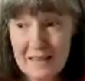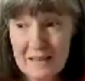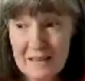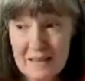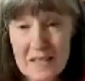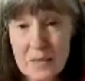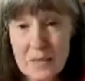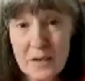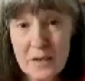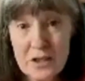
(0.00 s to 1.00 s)
this
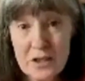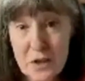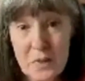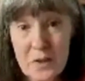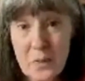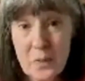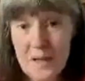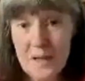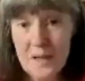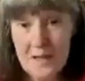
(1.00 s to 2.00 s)
way you're just showing the
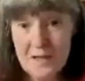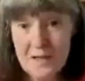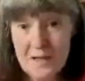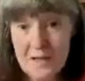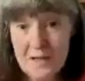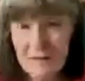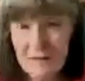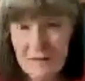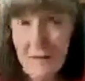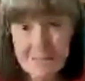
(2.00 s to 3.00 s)
one
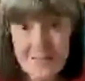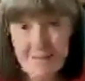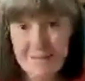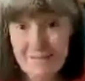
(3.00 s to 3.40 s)
request: